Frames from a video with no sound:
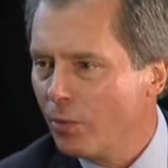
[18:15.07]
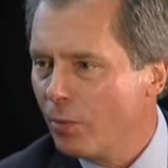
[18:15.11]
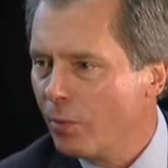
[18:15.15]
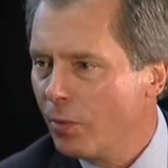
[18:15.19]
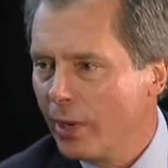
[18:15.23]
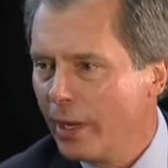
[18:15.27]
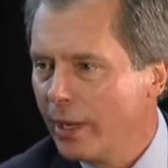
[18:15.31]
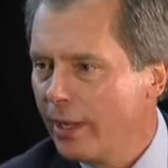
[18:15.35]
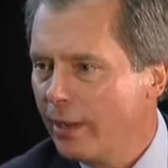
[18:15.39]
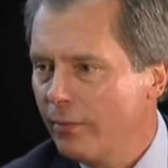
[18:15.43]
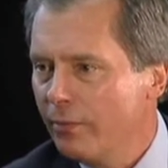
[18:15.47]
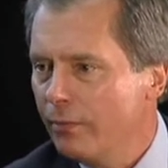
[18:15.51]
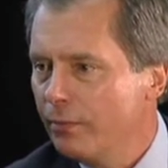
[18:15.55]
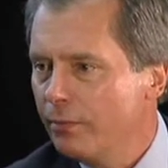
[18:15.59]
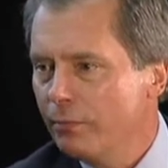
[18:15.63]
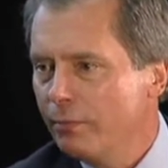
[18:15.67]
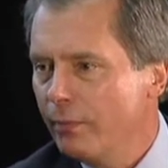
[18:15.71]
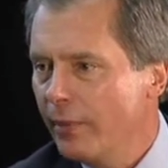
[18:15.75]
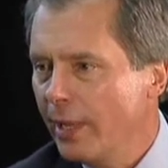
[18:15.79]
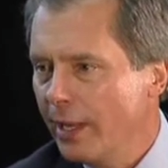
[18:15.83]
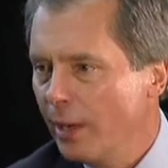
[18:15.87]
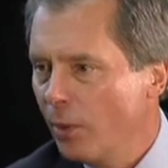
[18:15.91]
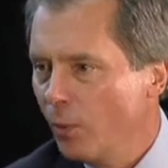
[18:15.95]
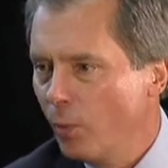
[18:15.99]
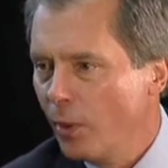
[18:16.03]
brave
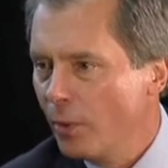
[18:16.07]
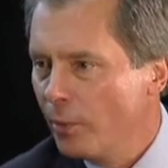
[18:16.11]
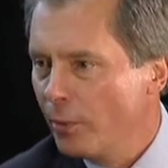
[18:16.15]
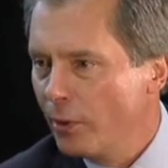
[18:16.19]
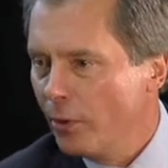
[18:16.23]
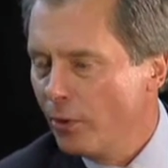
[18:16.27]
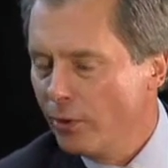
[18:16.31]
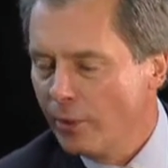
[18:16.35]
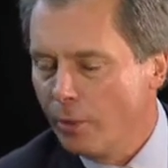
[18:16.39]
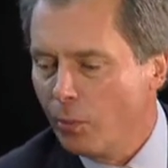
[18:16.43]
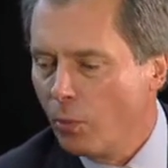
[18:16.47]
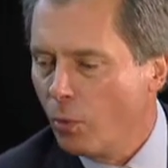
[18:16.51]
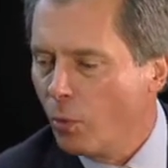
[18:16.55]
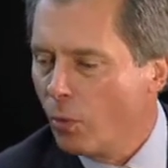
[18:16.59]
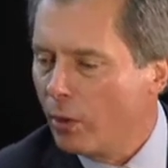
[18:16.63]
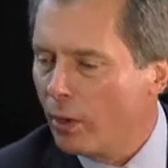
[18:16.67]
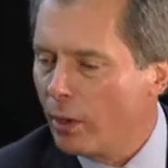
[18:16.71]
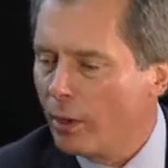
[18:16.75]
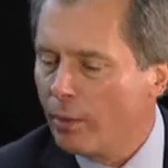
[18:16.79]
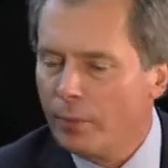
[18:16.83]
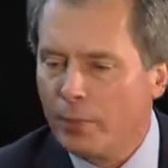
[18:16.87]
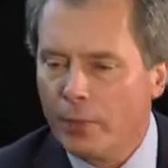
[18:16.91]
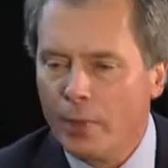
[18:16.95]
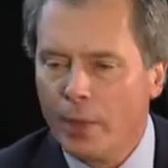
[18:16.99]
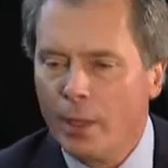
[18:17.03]
men and women on the border.